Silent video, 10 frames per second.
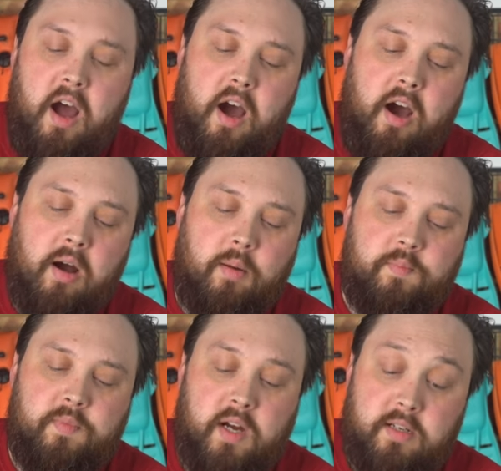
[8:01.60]

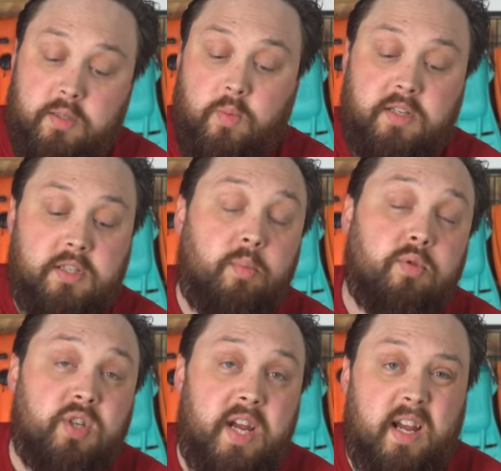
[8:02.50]
I just want to
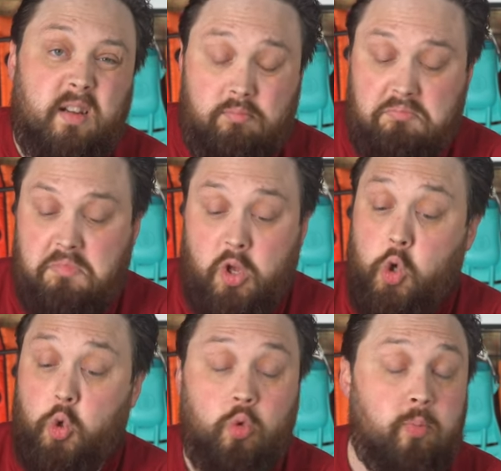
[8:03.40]
double check
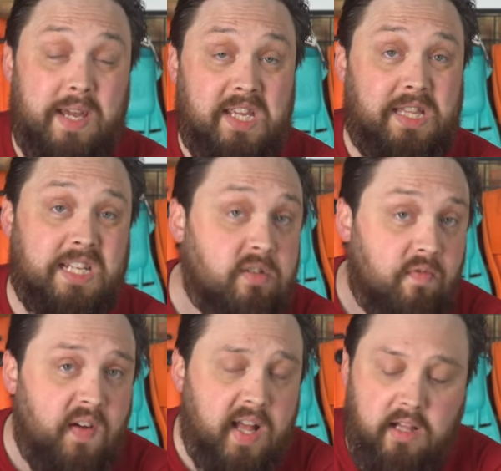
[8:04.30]
who made this
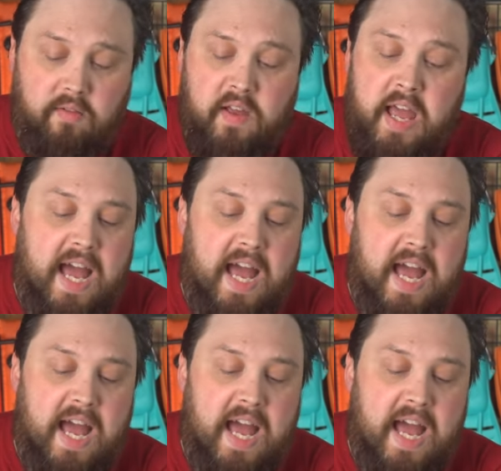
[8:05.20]
valve,